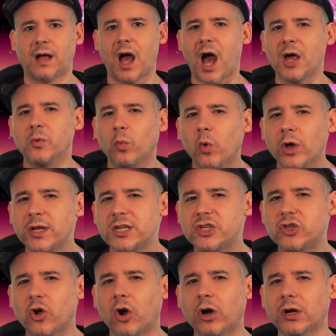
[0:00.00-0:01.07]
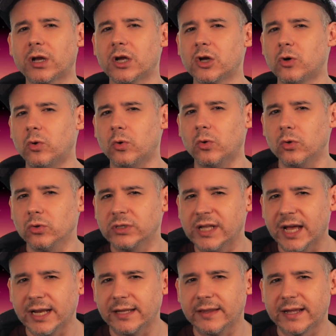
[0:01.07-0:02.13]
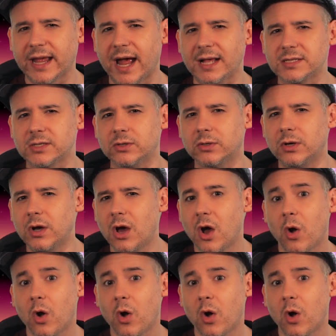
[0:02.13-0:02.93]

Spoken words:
On one dark, cold night in the castle,